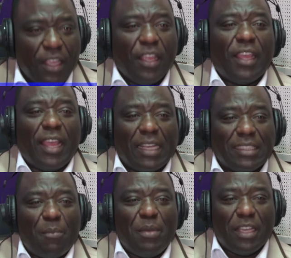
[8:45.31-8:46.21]
He has
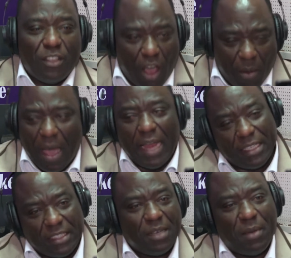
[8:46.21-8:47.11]
a big job, and
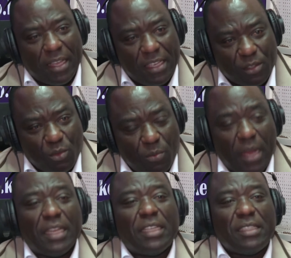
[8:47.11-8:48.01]
he's still back in school.
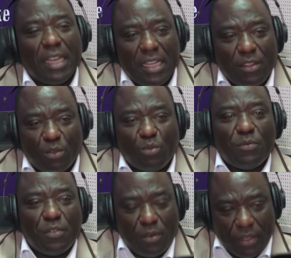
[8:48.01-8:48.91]
But he's telling those who are
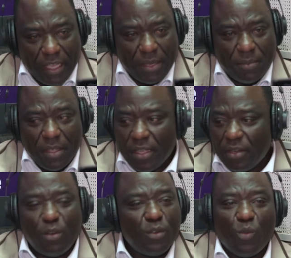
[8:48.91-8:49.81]
following him,
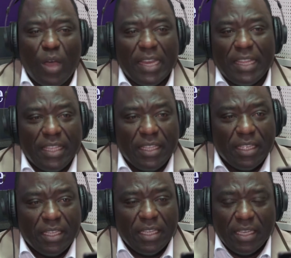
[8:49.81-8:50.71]
don't worry.
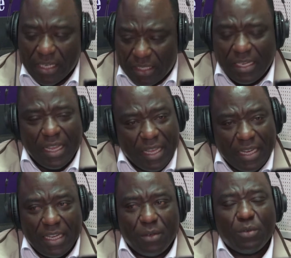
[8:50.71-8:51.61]

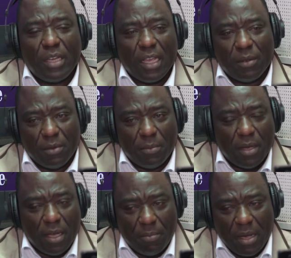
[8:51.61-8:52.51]
Secondly, you take
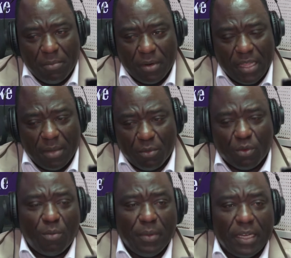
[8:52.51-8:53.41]
my brother
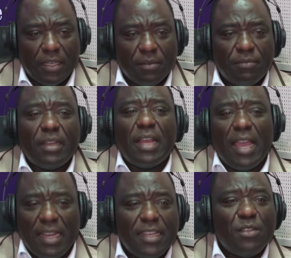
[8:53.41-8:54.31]
Murkomen, very
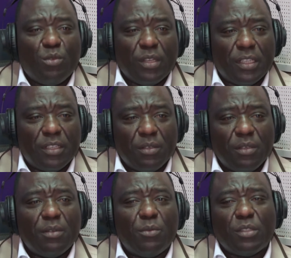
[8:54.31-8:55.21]
highly educated.
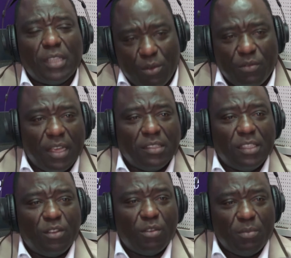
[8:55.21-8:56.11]
He was a university
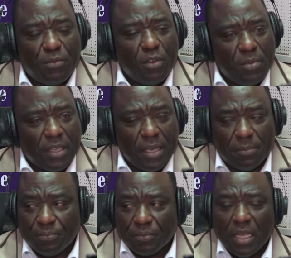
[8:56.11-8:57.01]
down before he became.
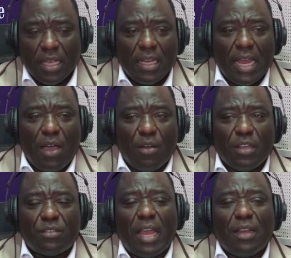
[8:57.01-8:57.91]
Now,
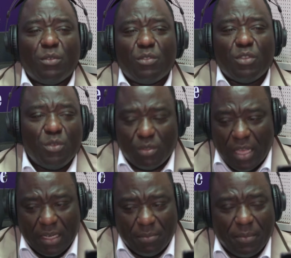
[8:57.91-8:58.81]
trying to introduce
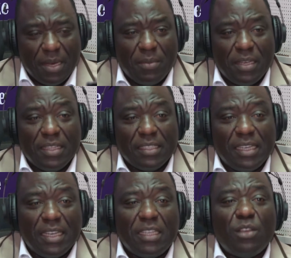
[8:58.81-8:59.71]
that amendment in the
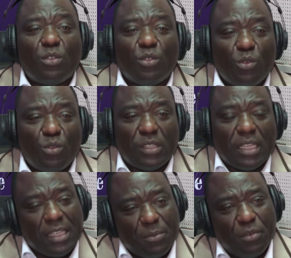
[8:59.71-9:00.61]
Senate, he also knows
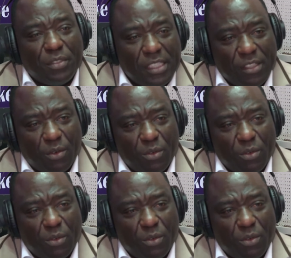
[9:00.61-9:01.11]
that's unprocedural.